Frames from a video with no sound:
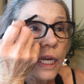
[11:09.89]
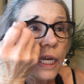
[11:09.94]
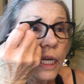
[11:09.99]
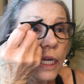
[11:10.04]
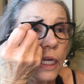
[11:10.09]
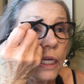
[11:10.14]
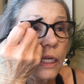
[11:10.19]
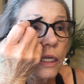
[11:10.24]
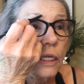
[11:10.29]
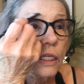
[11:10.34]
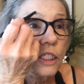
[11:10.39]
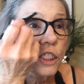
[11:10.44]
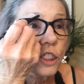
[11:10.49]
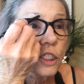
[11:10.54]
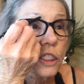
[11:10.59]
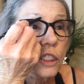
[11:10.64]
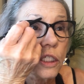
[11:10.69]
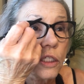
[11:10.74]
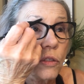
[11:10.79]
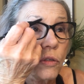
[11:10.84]
and
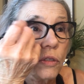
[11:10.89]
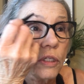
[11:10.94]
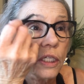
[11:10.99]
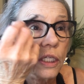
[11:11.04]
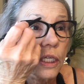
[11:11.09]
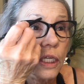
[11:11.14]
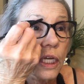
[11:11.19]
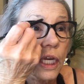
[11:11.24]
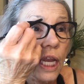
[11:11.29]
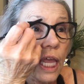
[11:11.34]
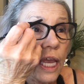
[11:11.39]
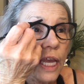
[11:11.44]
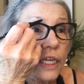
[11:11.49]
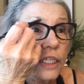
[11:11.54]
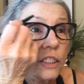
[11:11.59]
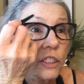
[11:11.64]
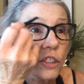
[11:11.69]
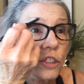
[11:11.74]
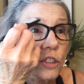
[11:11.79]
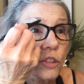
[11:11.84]
just do little
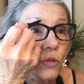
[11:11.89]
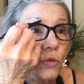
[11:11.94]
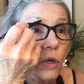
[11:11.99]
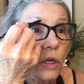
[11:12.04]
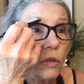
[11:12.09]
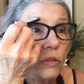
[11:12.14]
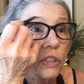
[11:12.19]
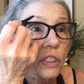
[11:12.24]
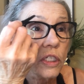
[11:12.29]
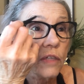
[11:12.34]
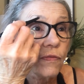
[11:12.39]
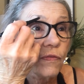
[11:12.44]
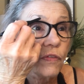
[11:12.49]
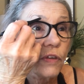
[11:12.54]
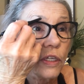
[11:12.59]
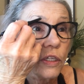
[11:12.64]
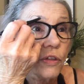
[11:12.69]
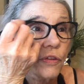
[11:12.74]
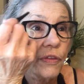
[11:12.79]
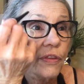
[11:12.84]
light strokes to
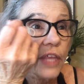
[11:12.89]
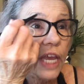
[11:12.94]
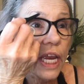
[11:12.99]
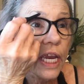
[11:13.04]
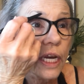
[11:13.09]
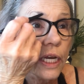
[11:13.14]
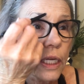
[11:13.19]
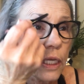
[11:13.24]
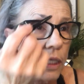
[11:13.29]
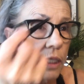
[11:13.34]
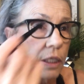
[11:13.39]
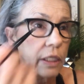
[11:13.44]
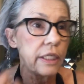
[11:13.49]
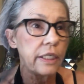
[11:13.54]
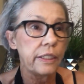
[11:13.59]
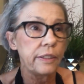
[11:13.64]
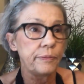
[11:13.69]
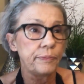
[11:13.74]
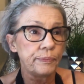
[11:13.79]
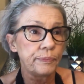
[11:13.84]
fill that
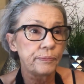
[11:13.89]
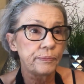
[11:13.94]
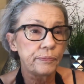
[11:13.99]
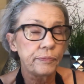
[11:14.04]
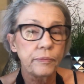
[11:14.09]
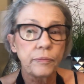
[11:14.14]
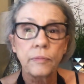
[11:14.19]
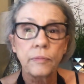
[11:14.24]
in.